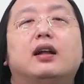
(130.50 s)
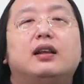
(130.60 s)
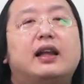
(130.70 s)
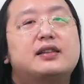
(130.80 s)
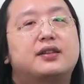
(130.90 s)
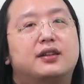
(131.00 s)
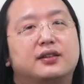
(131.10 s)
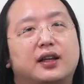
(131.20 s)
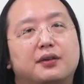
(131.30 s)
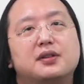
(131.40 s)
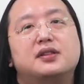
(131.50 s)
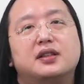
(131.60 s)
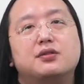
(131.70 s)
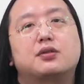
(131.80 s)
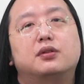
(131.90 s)
Last year, Taiwan's
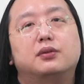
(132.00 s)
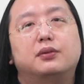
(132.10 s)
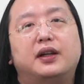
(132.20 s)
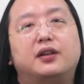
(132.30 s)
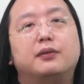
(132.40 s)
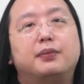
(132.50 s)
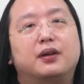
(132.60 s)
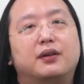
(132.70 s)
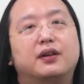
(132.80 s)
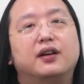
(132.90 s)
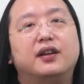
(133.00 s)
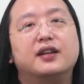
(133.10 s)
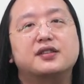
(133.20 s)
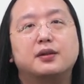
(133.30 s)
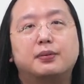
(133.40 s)
Central Weather Bureau
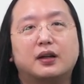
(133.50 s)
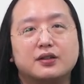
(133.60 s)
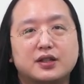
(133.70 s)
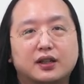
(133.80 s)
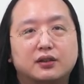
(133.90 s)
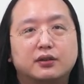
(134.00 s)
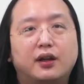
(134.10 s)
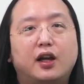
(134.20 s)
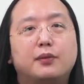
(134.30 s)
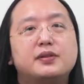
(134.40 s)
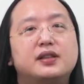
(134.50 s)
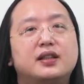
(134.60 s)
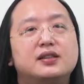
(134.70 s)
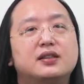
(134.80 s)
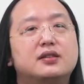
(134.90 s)
announced a project to help
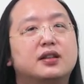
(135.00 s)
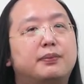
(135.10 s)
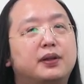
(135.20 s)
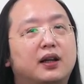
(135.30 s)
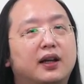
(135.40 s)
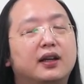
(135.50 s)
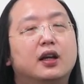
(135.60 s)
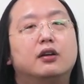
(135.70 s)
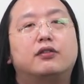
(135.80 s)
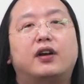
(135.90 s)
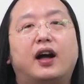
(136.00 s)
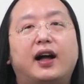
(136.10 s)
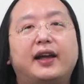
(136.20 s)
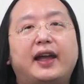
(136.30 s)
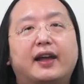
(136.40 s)
citizens apply for
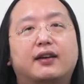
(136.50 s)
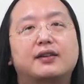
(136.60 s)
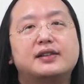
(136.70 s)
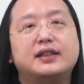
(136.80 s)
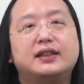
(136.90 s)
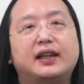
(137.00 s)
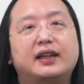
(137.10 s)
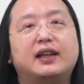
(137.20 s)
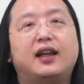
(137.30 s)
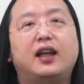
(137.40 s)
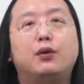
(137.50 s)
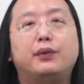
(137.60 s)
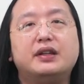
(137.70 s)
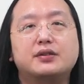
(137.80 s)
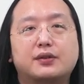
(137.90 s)
high accuracy data and
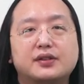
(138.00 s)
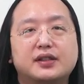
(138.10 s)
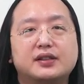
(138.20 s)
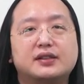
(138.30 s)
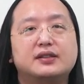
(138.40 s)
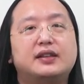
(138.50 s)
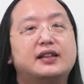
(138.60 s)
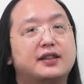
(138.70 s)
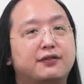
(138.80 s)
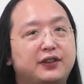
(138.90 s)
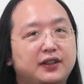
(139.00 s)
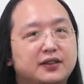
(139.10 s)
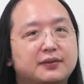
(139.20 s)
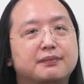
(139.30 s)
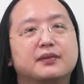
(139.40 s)
resources. That's a feat.